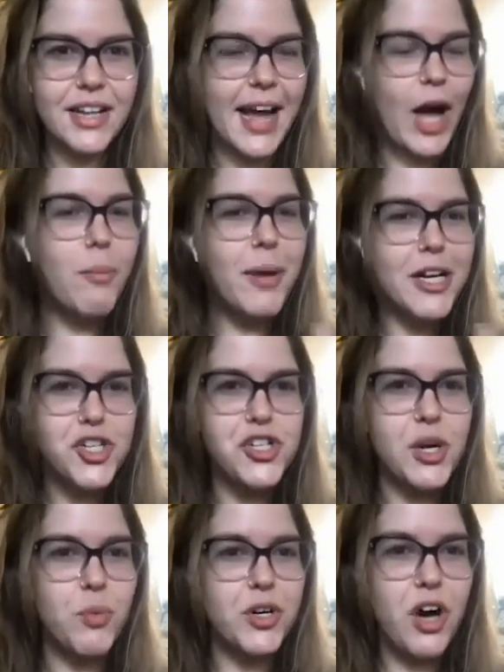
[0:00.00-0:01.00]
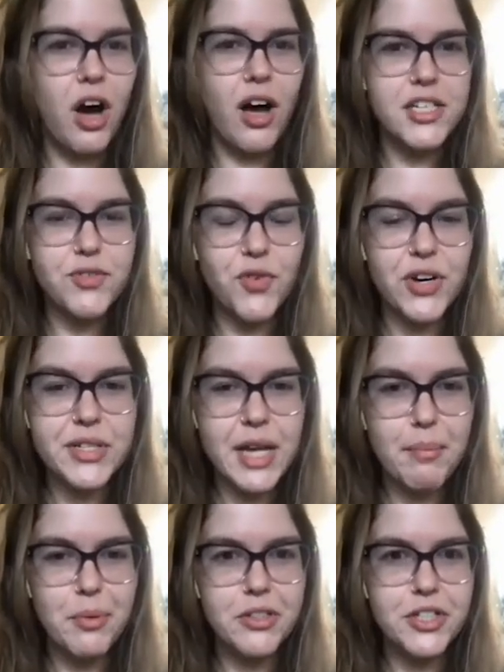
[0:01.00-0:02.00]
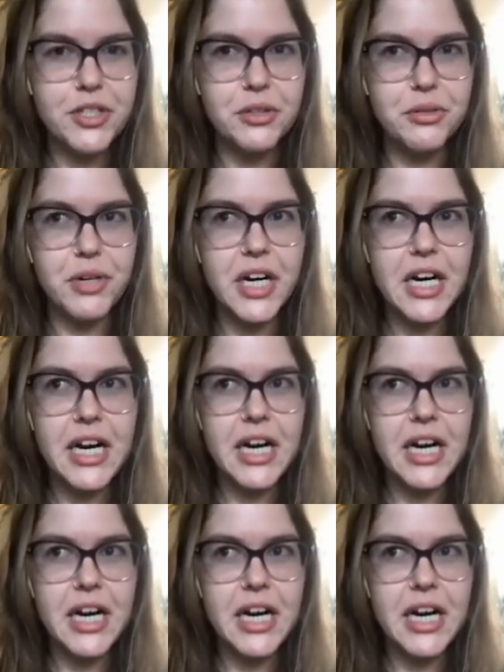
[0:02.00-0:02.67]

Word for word: like how much it would cost, for example, to